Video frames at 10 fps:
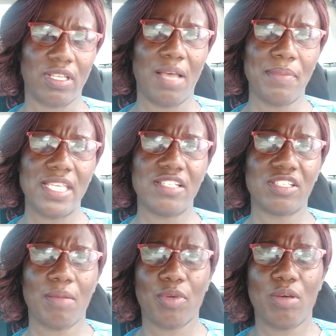I mean,
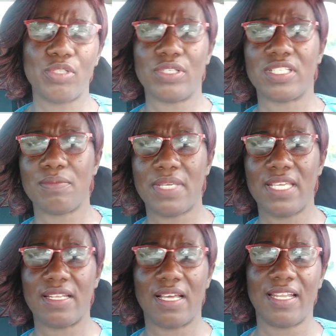some community
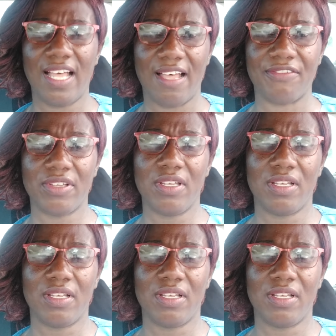may not have